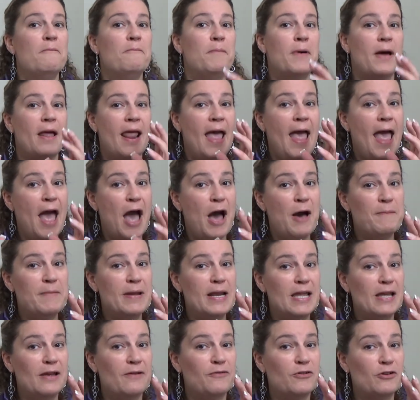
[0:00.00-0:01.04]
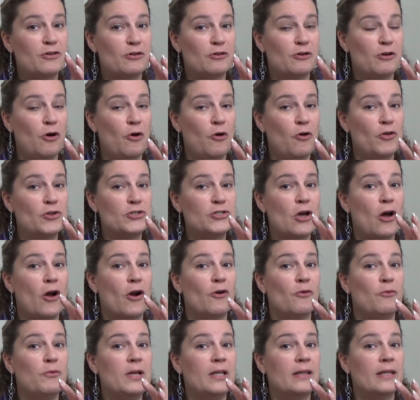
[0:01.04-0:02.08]
But how many of your goals
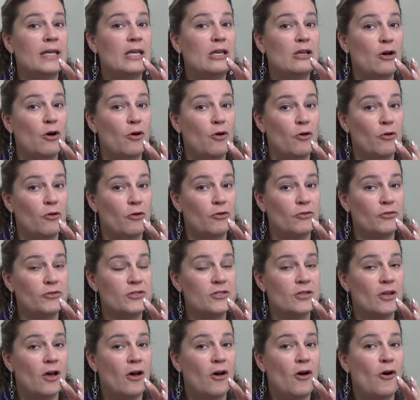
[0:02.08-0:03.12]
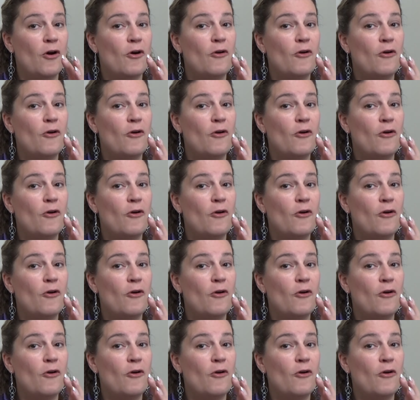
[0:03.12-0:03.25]
are really goals?